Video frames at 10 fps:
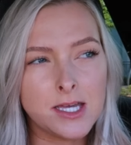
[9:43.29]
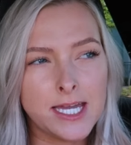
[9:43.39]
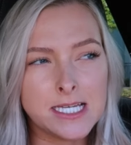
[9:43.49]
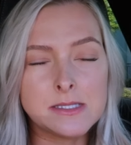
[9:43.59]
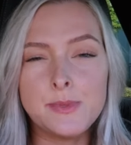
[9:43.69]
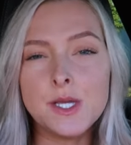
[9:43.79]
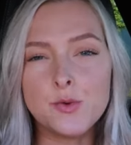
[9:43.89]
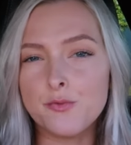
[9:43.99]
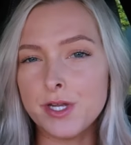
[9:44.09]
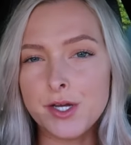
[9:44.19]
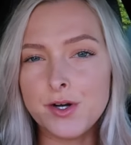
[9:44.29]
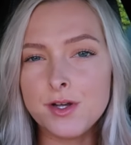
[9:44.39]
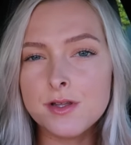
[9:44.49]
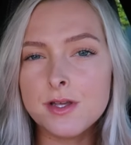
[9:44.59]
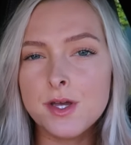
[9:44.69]
I guess being
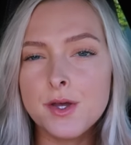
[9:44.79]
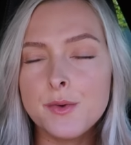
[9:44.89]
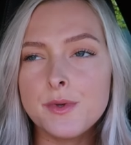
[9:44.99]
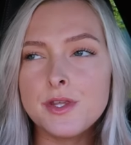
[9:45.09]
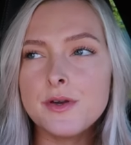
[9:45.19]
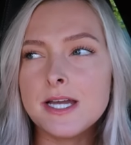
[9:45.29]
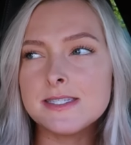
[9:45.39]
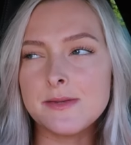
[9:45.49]
real with you guys.